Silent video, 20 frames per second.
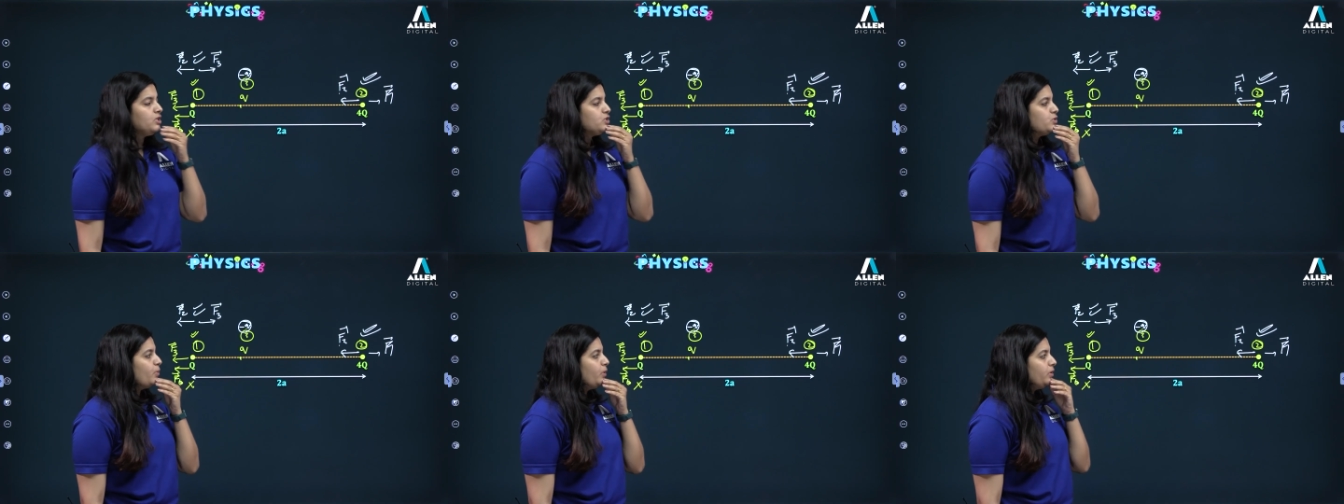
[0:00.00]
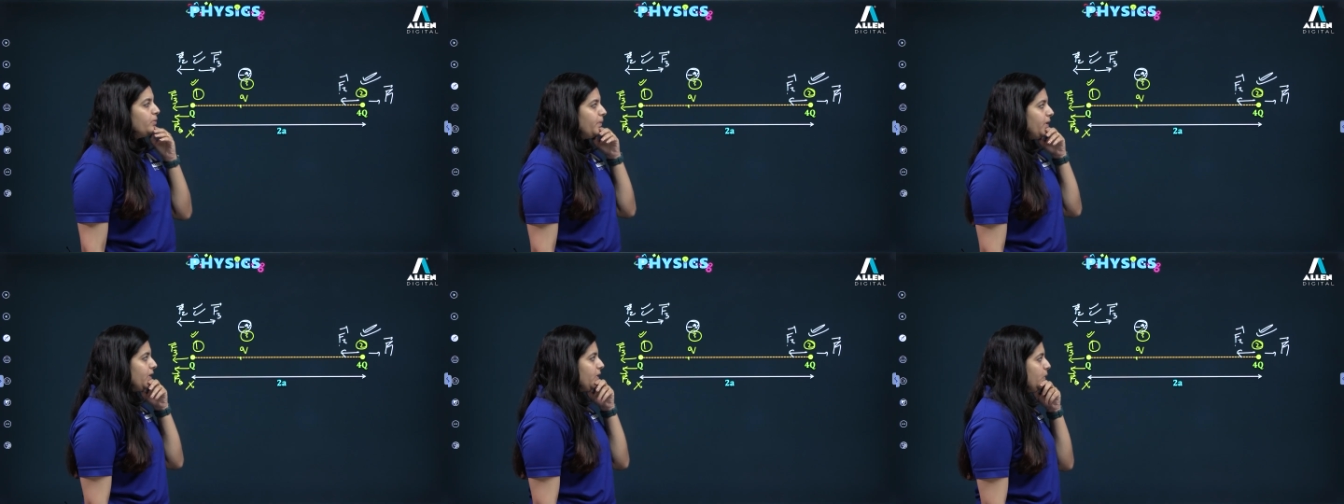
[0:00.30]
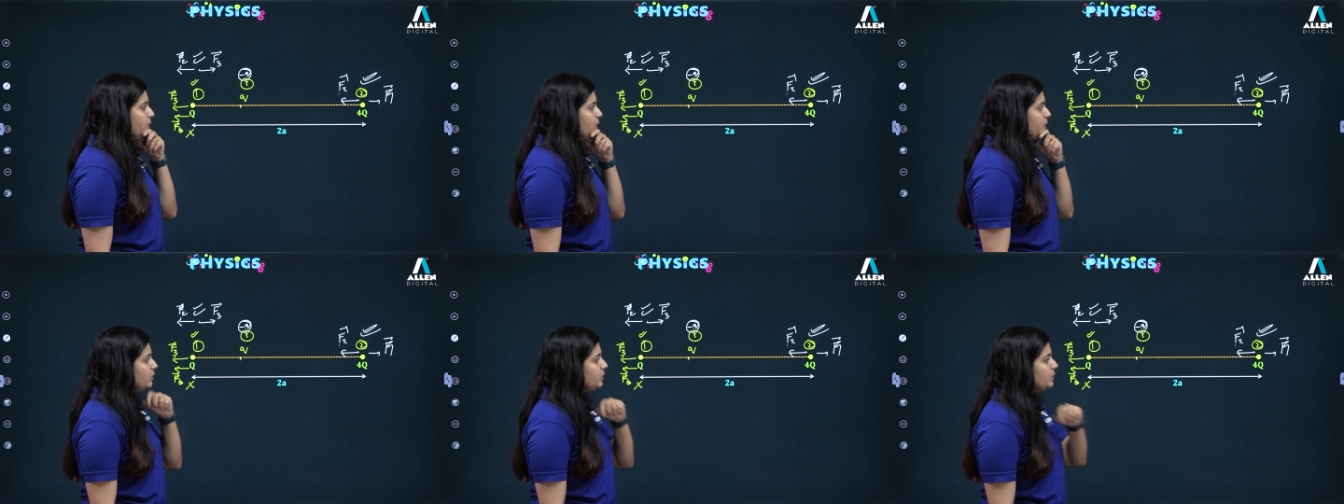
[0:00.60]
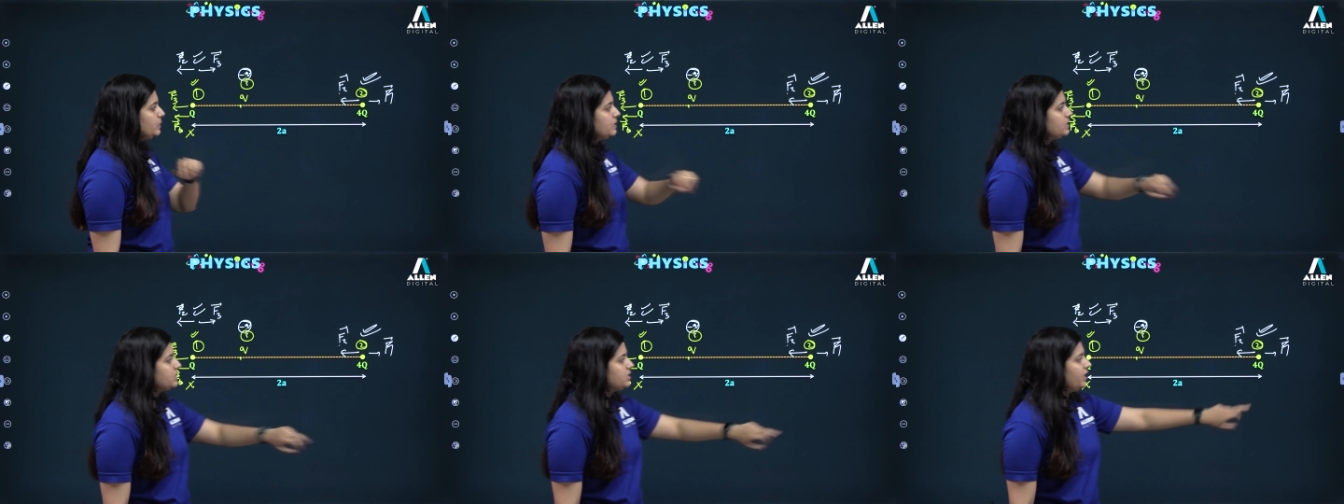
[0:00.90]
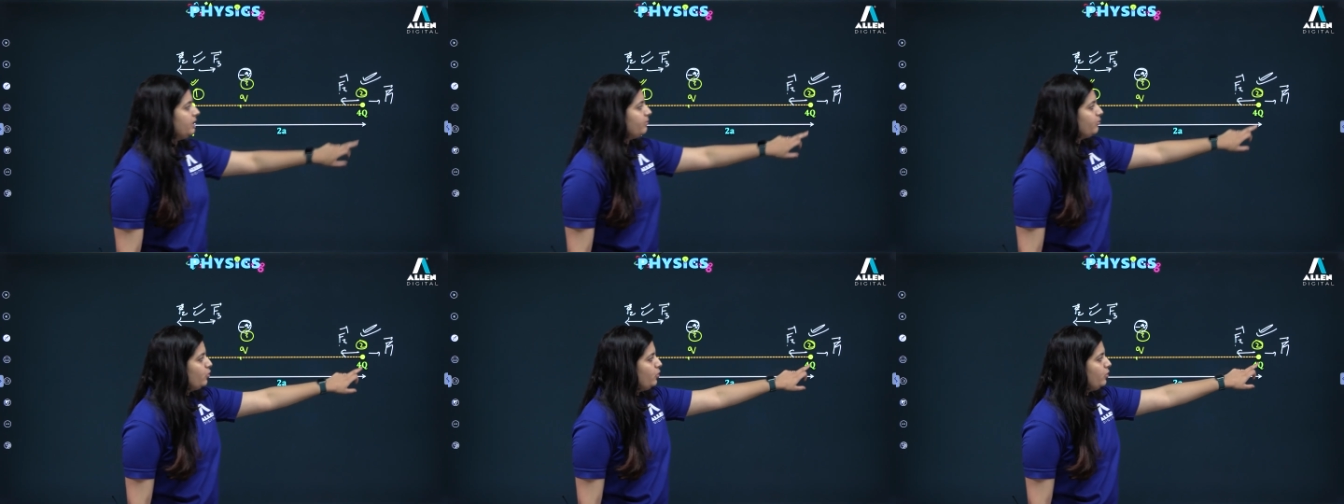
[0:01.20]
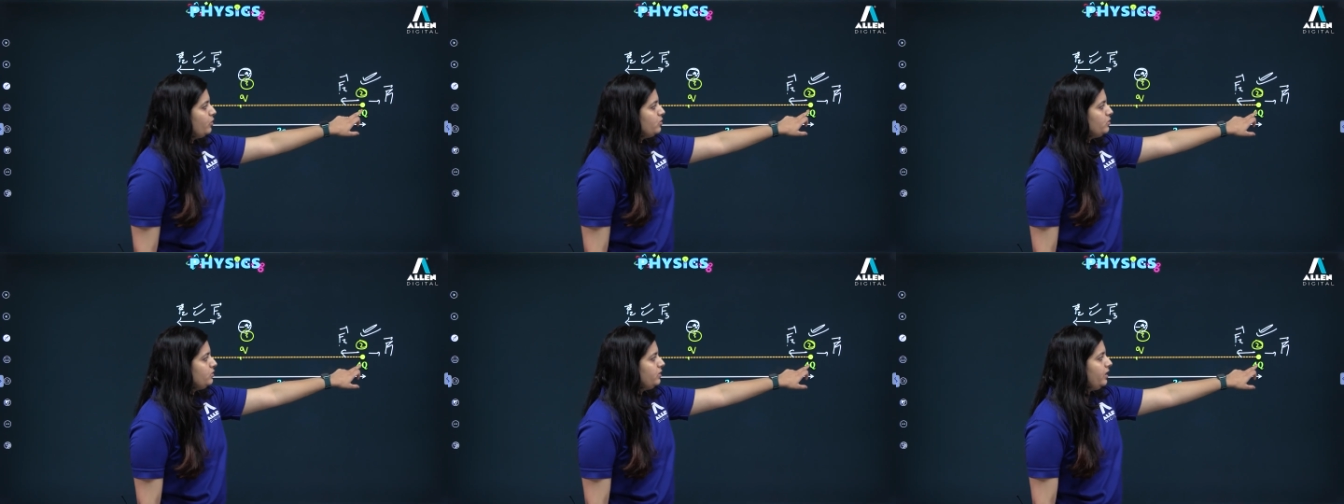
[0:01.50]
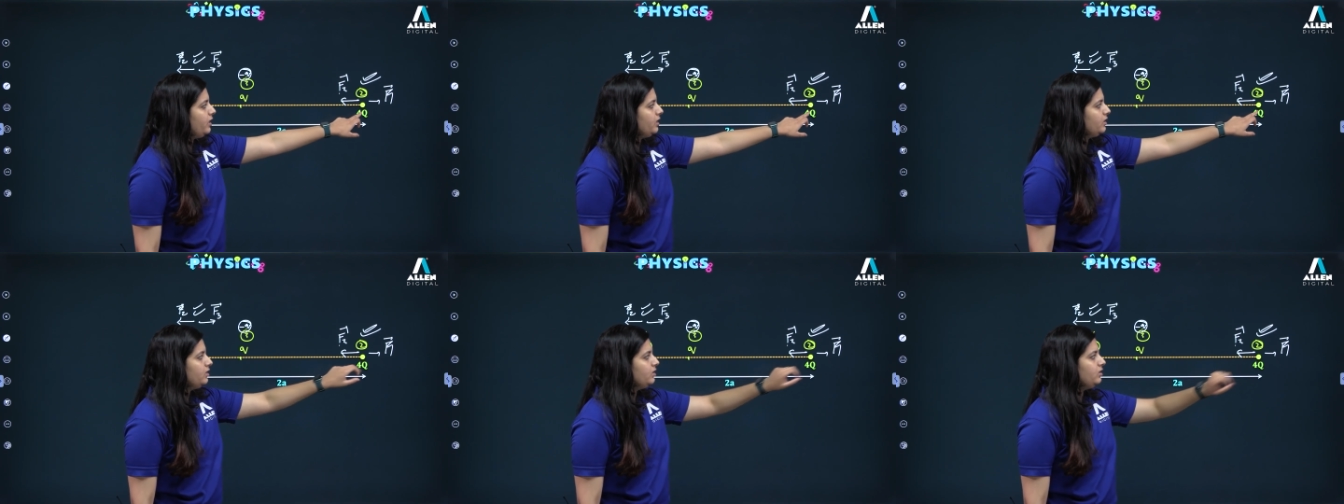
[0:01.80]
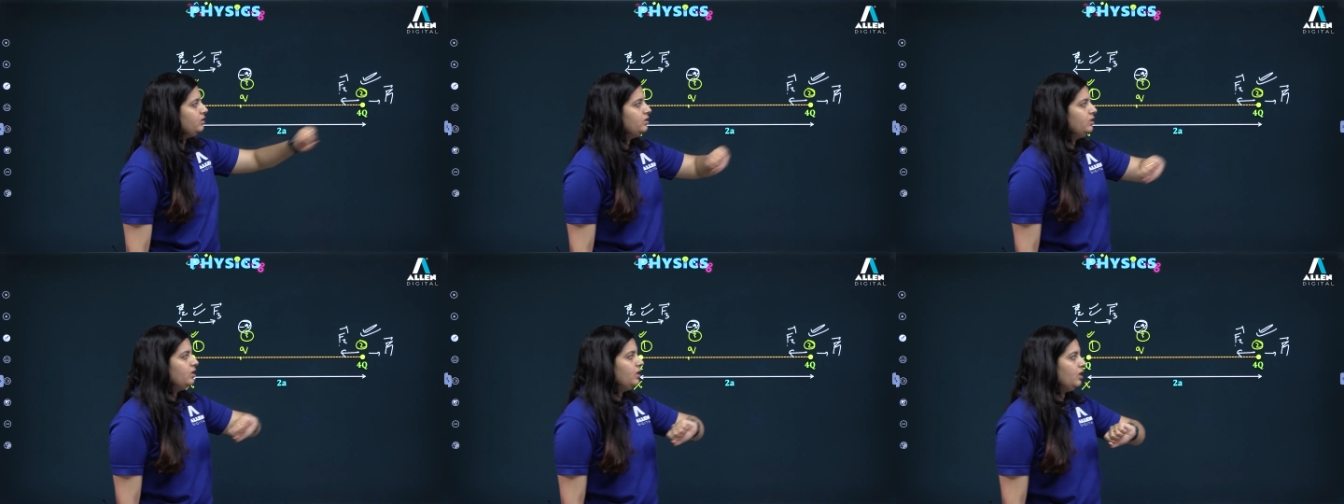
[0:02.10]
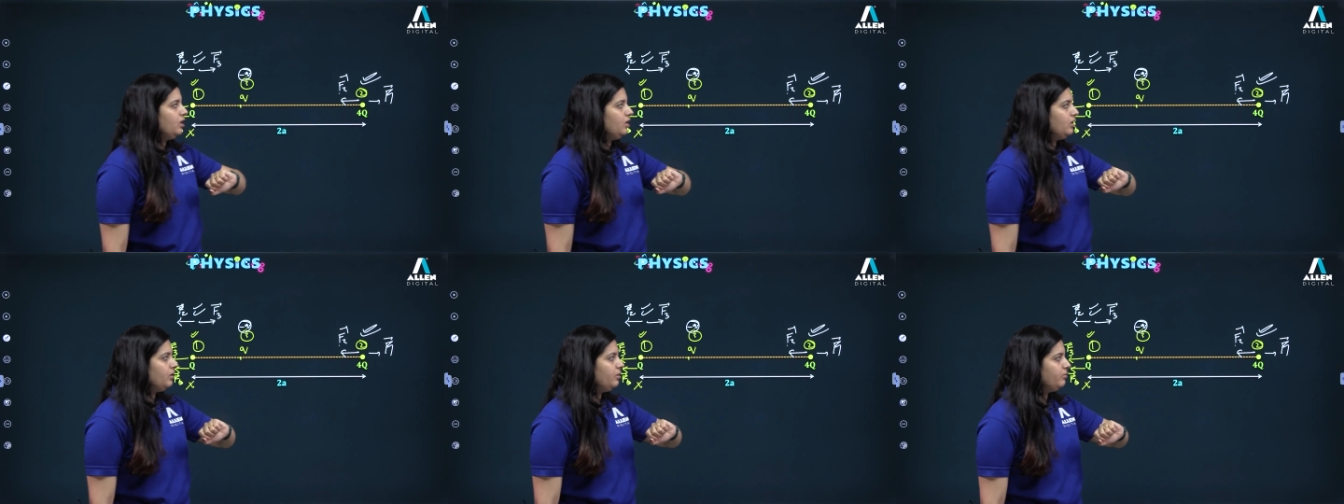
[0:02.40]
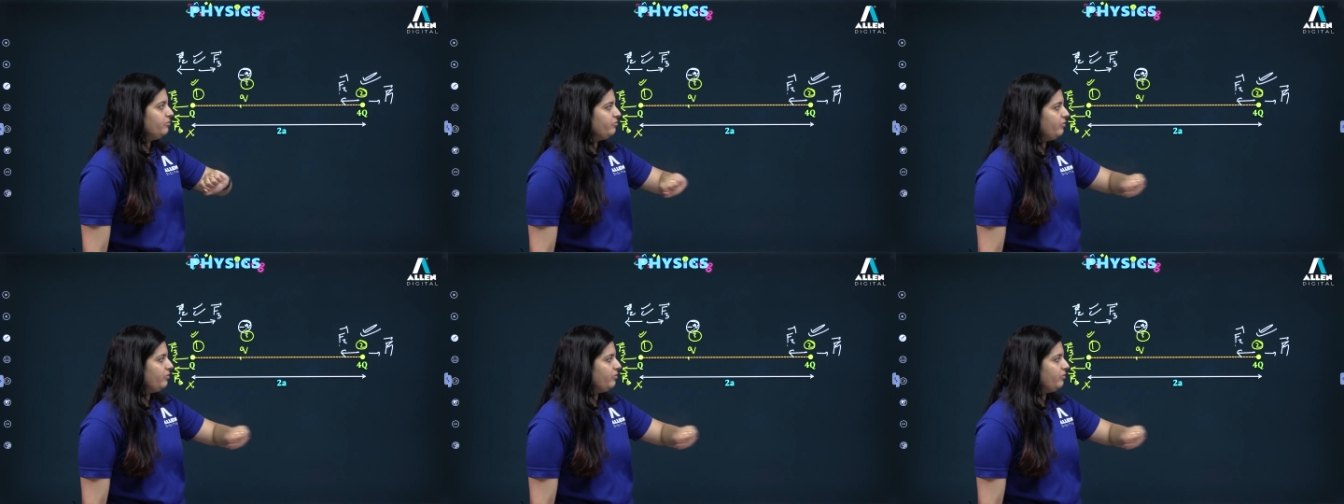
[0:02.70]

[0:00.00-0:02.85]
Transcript: So what we are going to do is, I'm going to take the